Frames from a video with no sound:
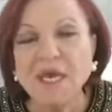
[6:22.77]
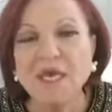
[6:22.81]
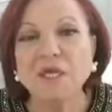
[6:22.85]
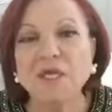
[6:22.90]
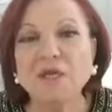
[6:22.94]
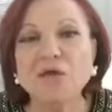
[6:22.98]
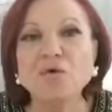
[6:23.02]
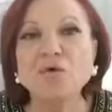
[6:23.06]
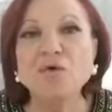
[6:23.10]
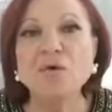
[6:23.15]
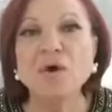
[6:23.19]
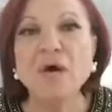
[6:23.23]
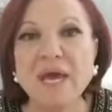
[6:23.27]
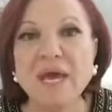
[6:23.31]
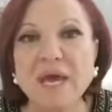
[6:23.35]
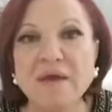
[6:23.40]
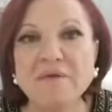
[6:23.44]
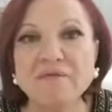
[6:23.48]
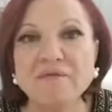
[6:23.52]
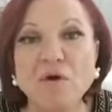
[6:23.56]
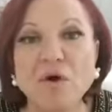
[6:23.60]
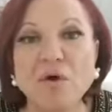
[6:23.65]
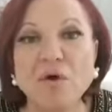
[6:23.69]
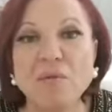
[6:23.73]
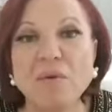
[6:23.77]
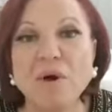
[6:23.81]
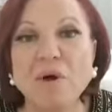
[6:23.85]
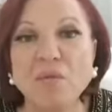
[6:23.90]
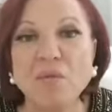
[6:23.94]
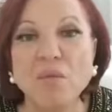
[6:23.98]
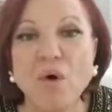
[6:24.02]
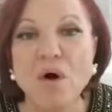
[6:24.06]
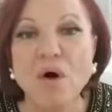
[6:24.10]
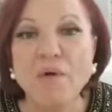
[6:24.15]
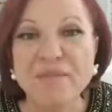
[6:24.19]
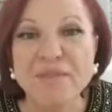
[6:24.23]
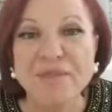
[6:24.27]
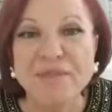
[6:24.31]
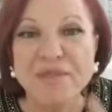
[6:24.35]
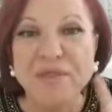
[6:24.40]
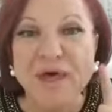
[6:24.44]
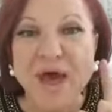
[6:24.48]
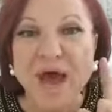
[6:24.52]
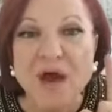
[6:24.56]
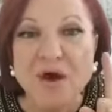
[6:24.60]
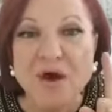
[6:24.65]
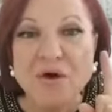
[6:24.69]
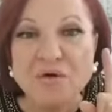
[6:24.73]
you have over
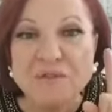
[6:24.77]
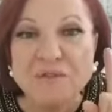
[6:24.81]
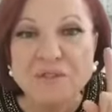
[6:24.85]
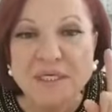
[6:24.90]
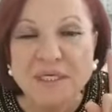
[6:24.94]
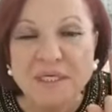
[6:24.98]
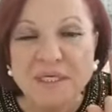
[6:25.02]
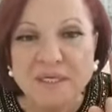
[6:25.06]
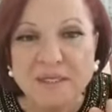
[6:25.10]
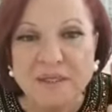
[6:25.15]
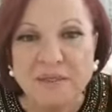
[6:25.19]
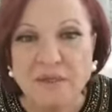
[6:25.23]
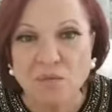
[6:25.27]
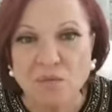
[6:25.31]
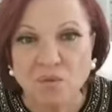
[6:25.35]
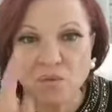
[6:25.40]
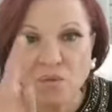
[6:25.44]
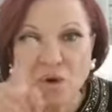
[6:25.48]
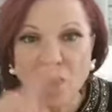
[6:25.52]
1,000